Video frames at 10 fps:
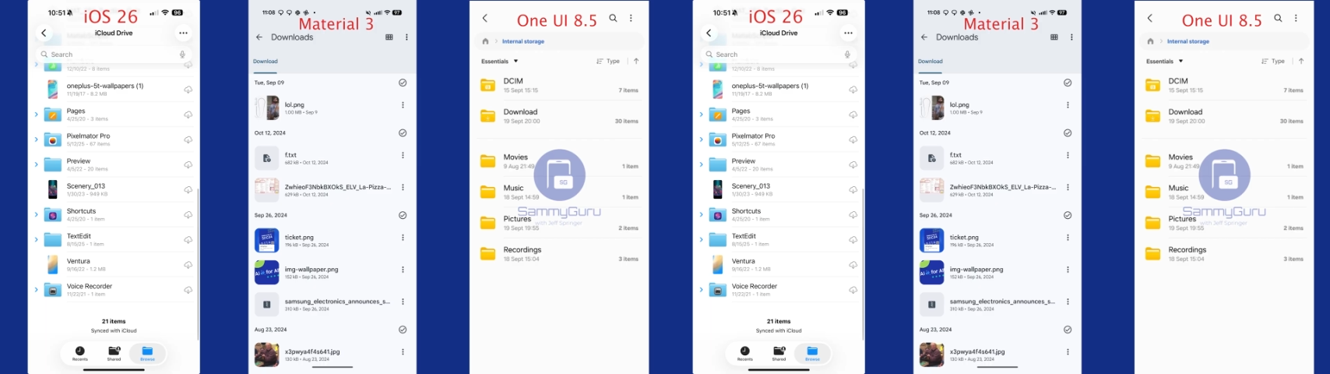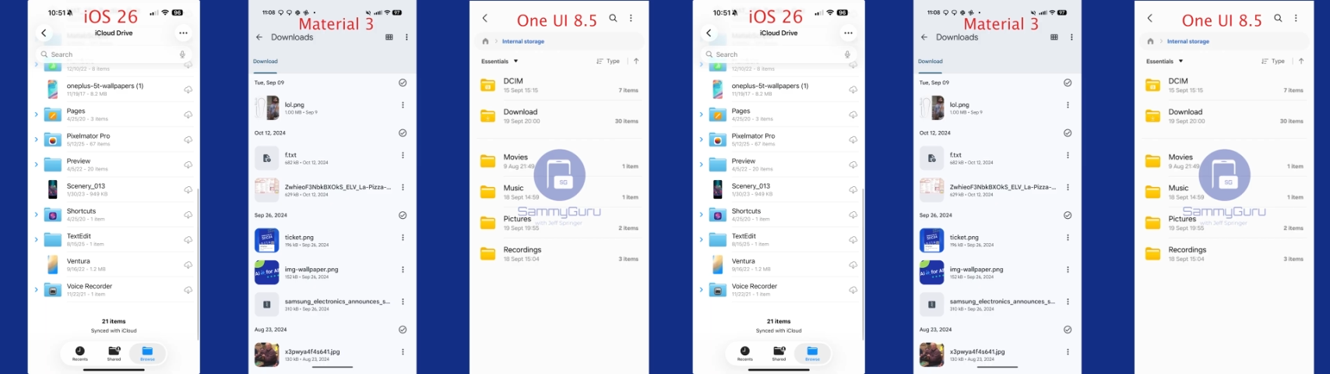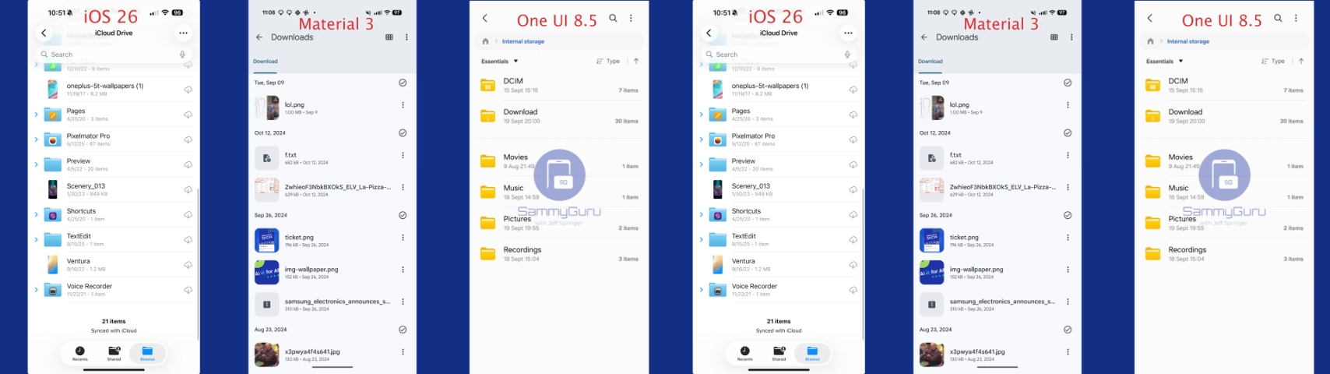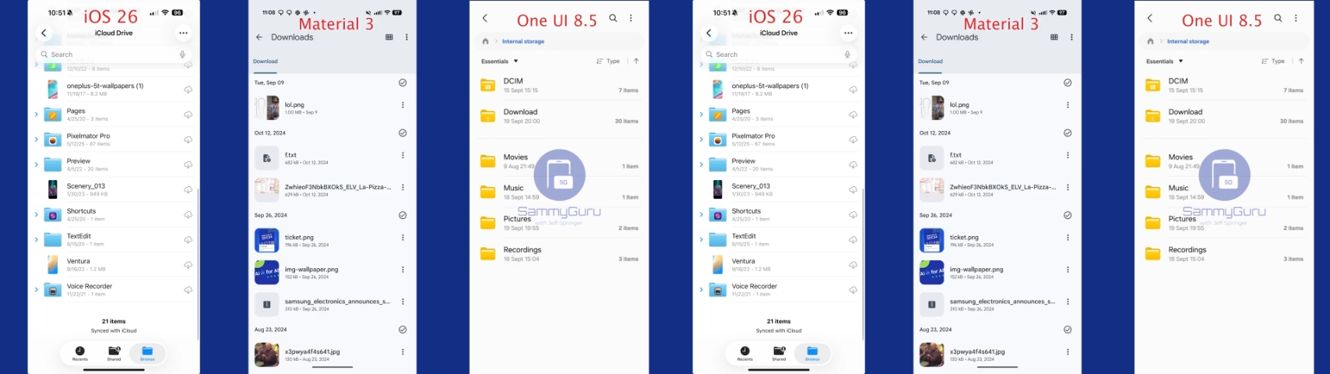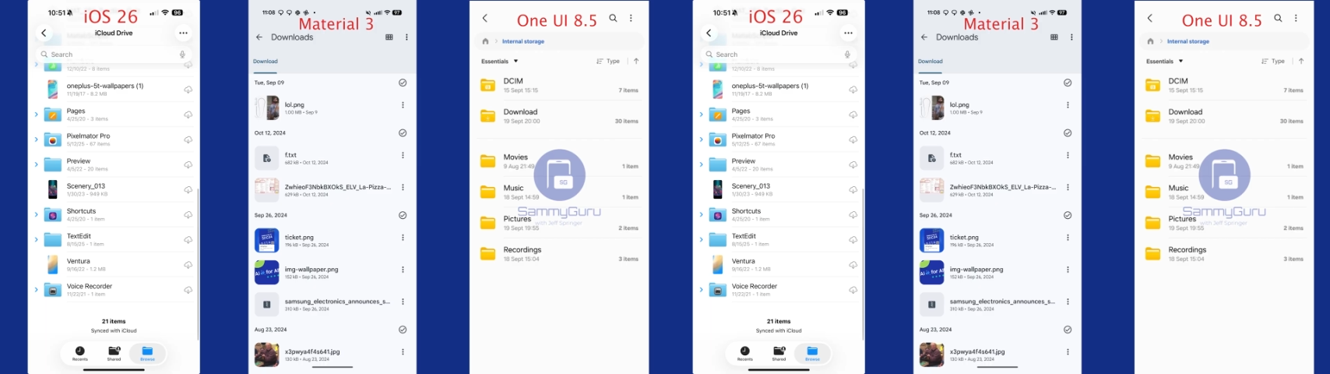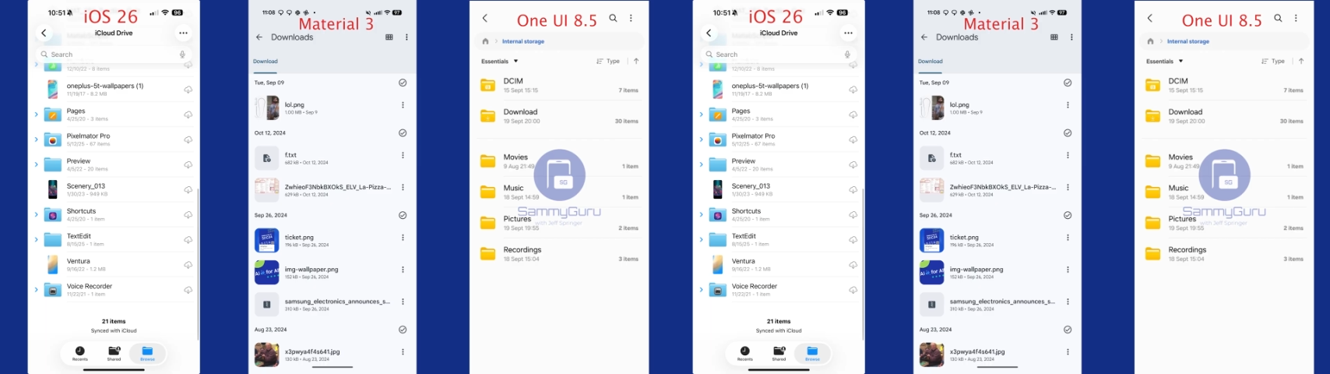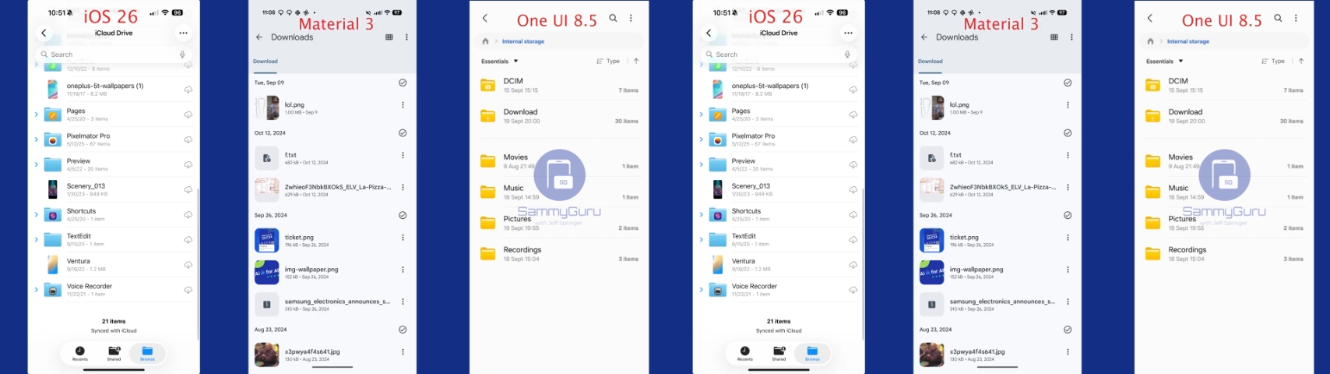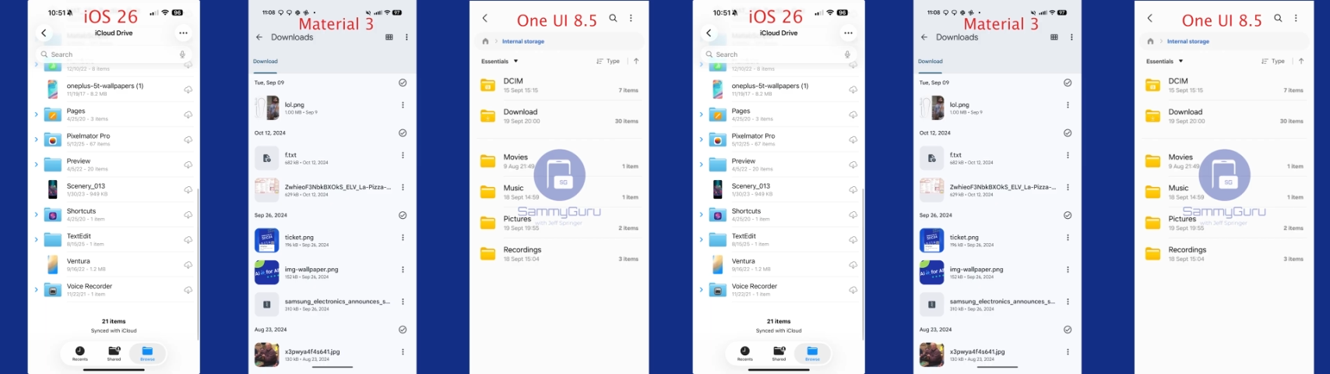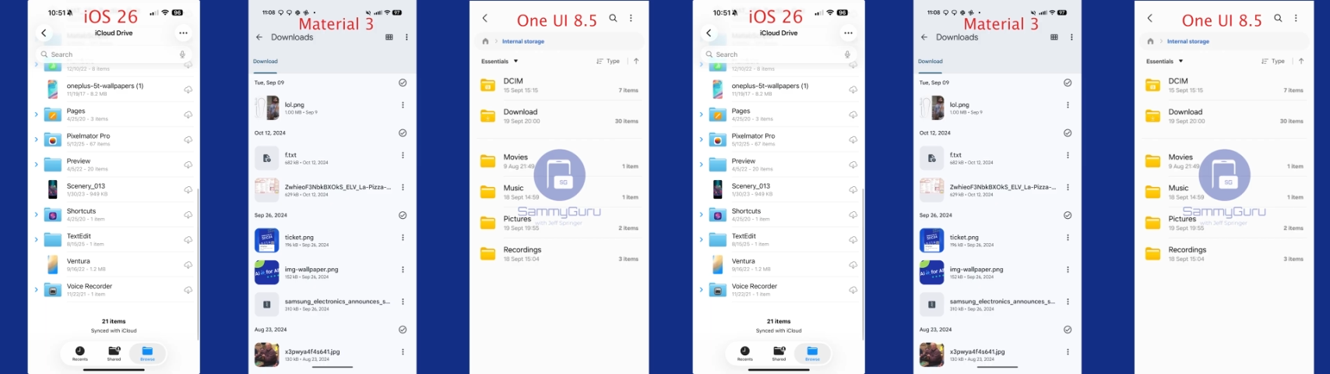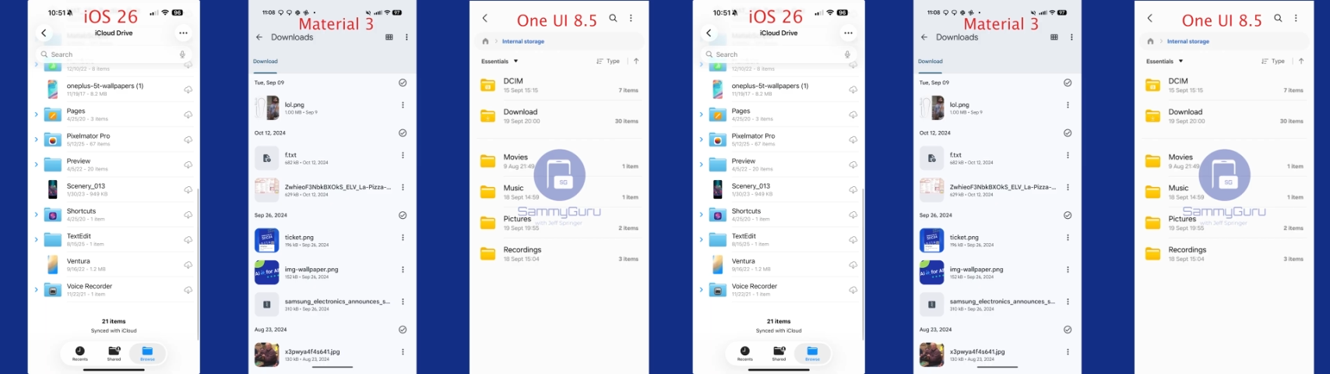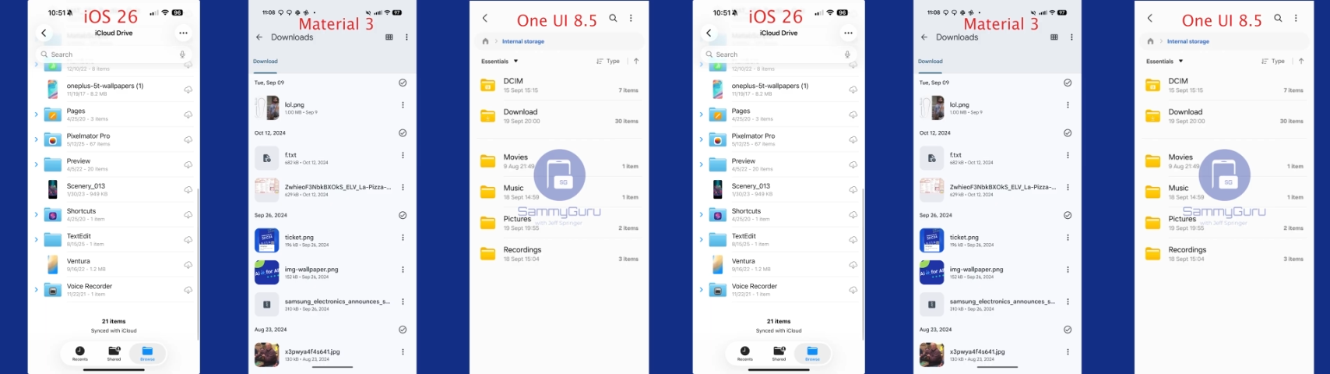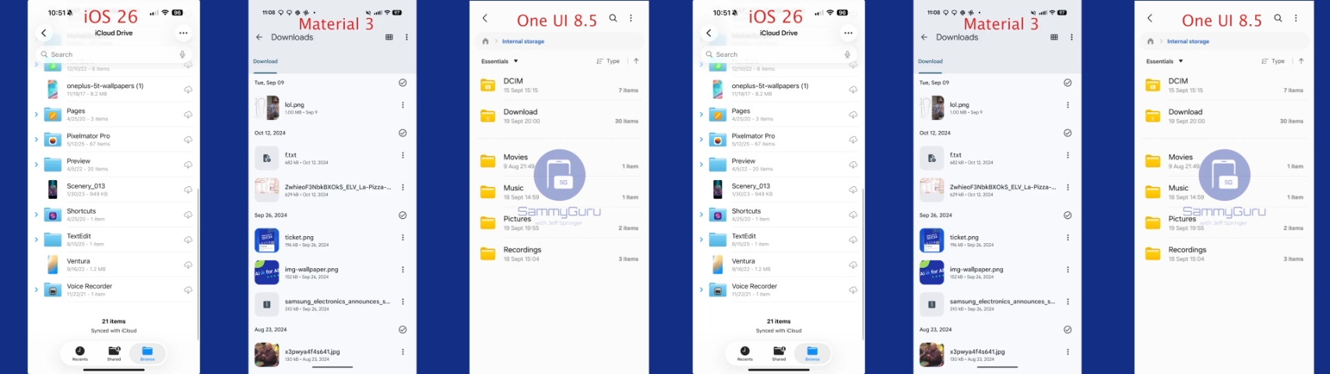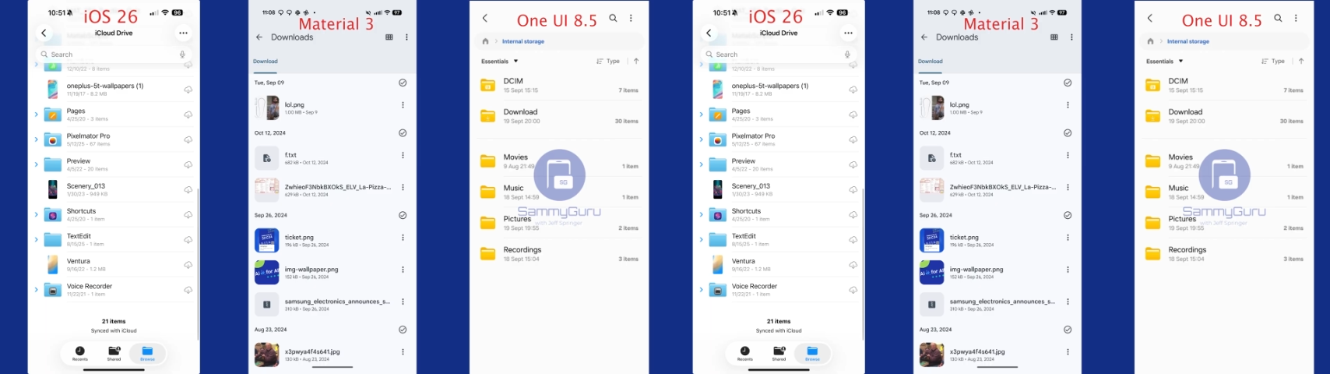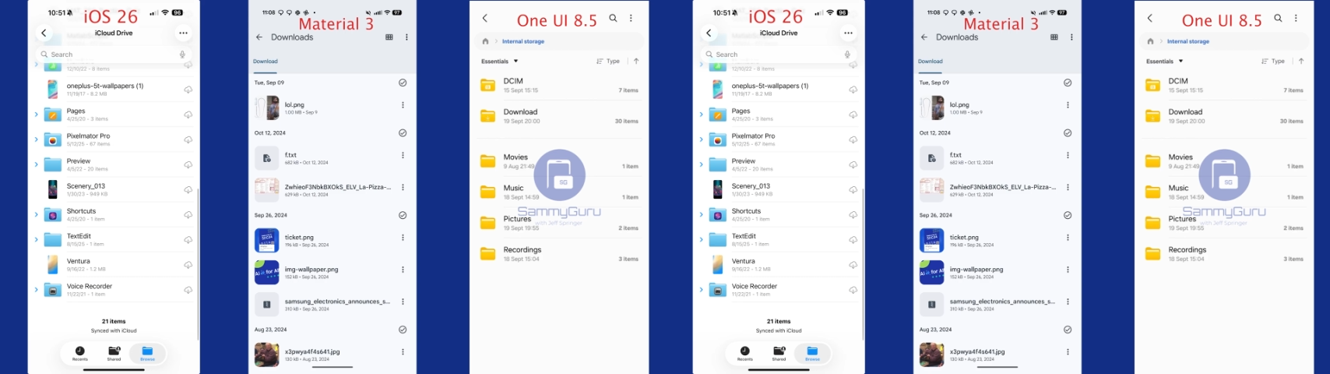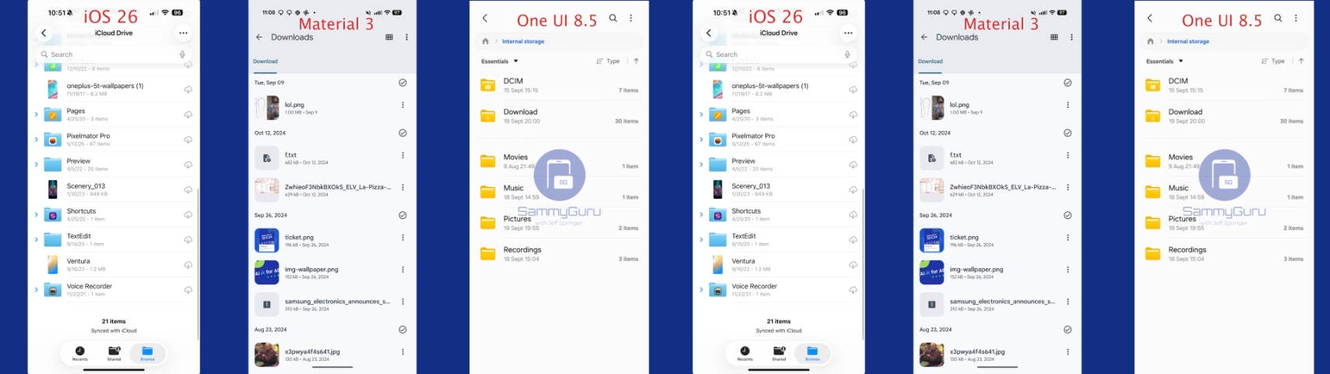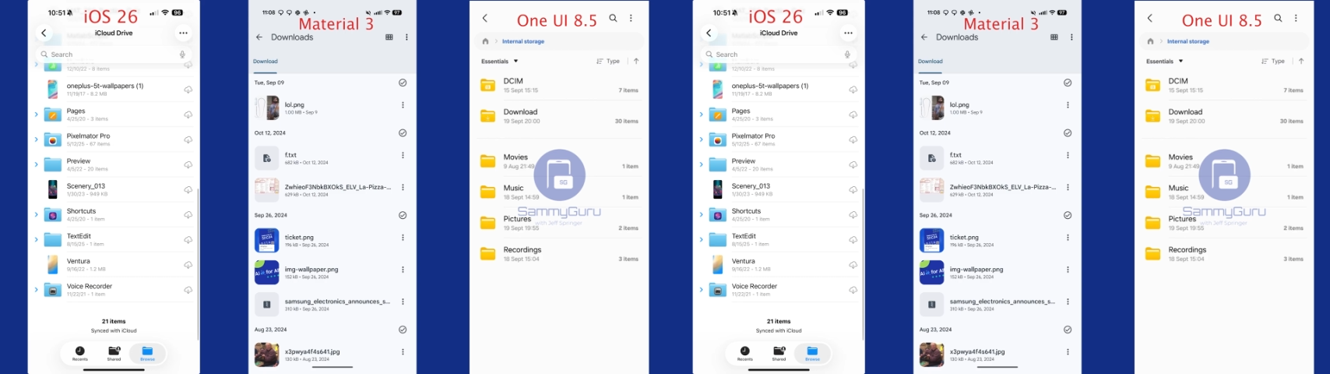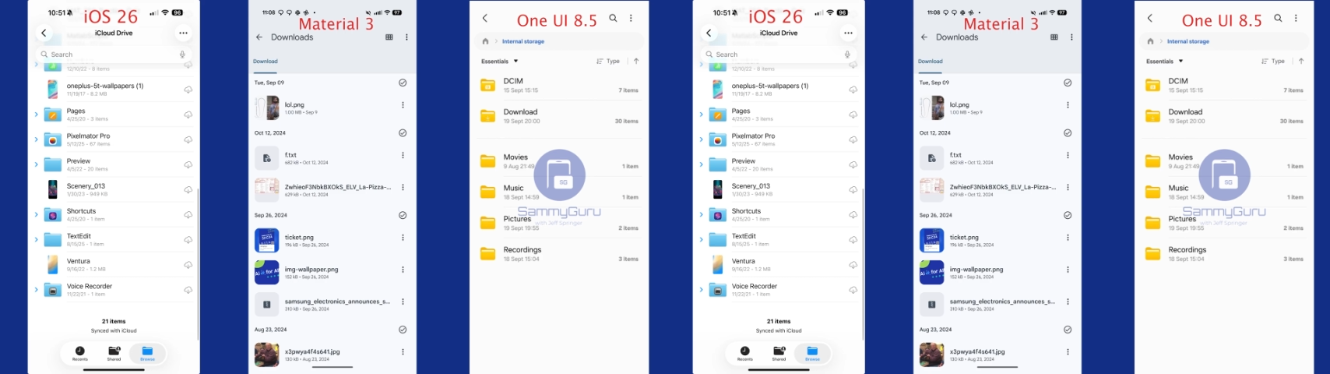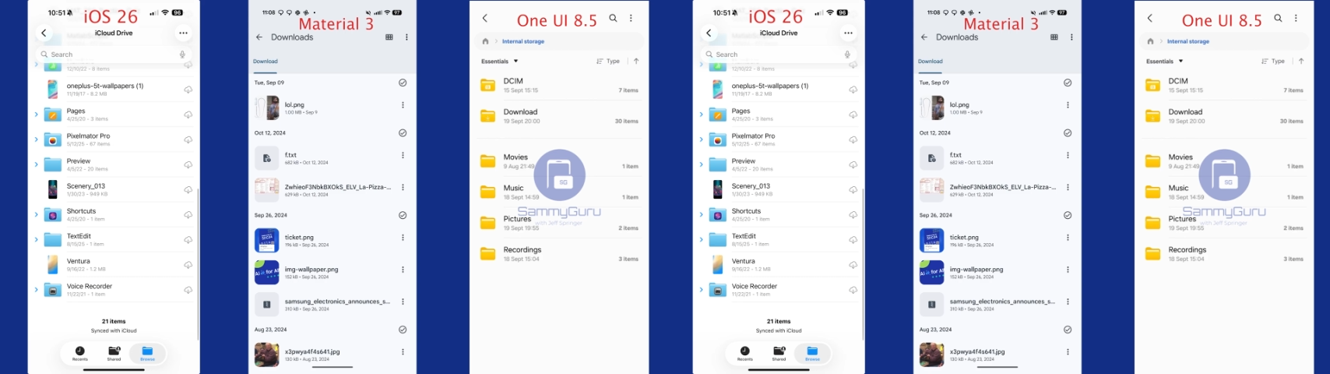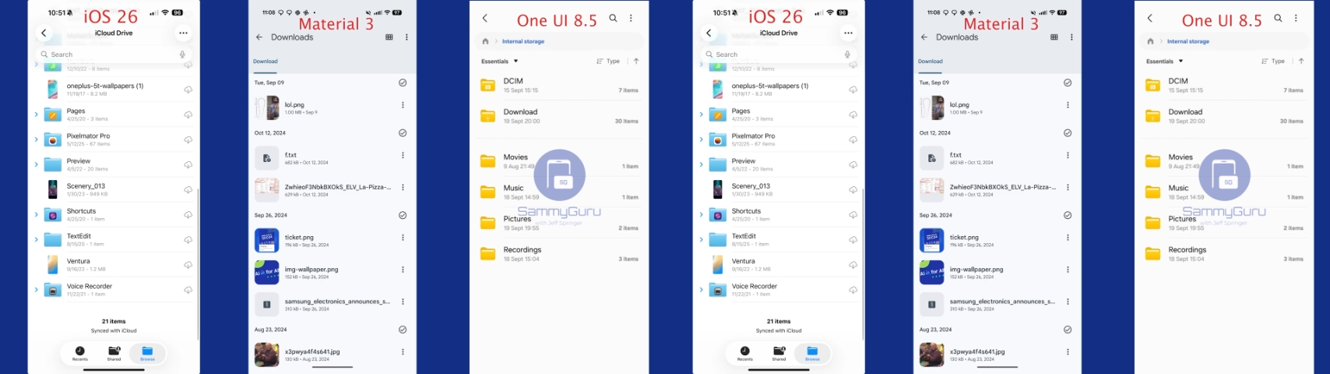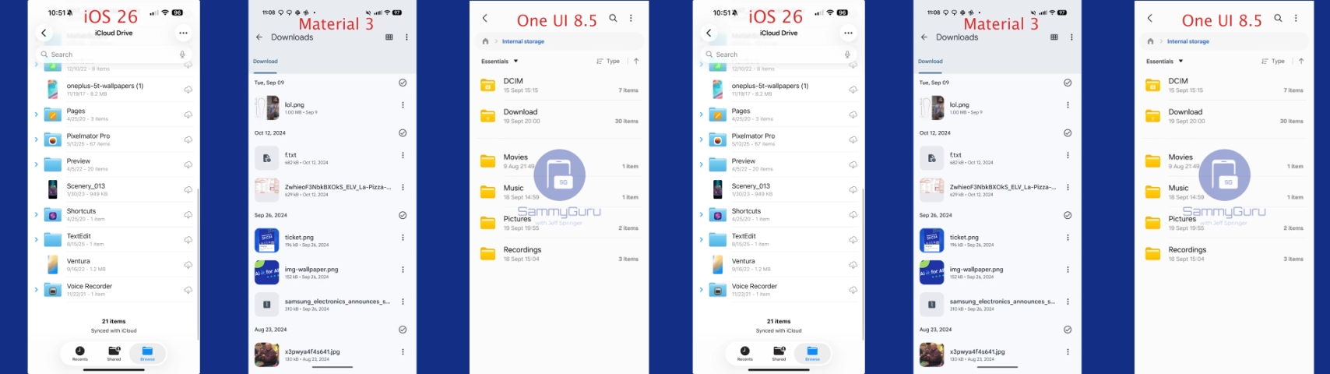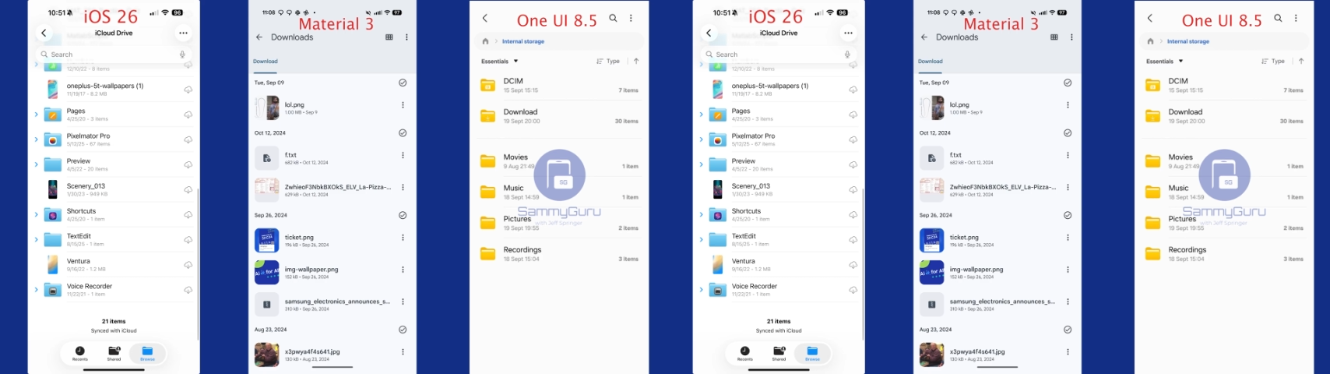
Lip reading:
Nobody's mouth can be seen.